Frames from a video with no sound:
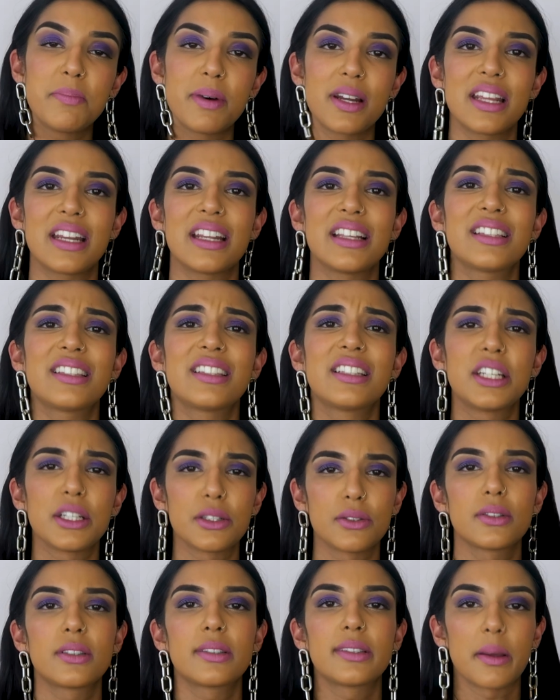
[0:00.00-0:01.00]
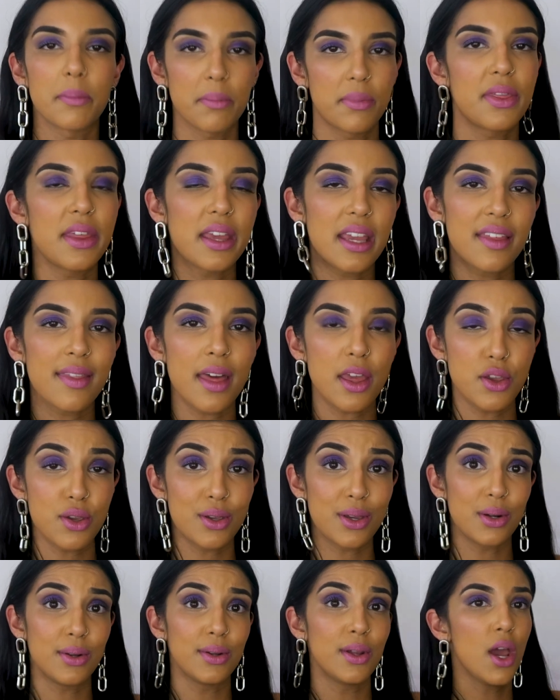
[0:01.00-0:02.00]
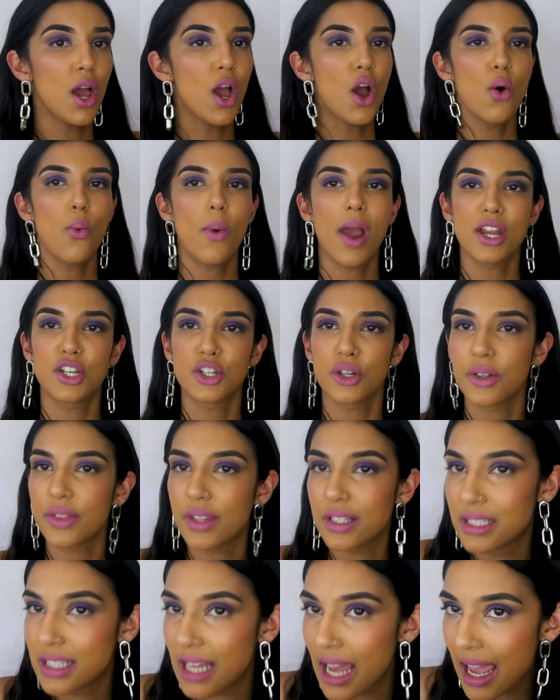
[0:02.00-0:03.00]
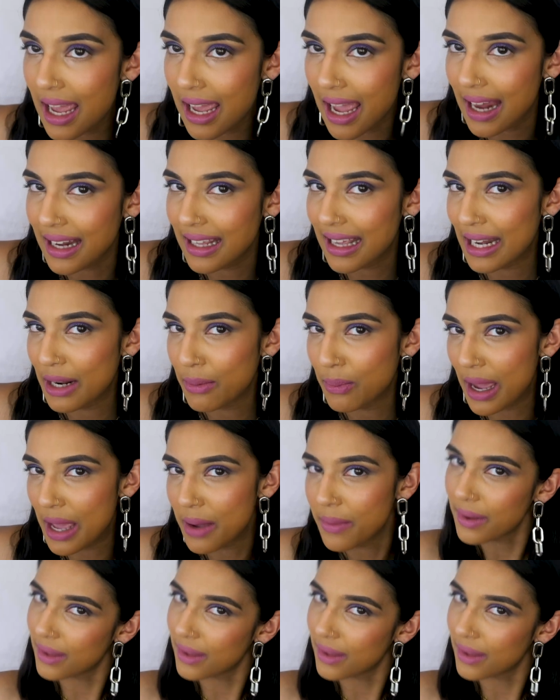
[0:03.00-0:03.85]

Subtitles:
but it is still something that you can wear during the day and get away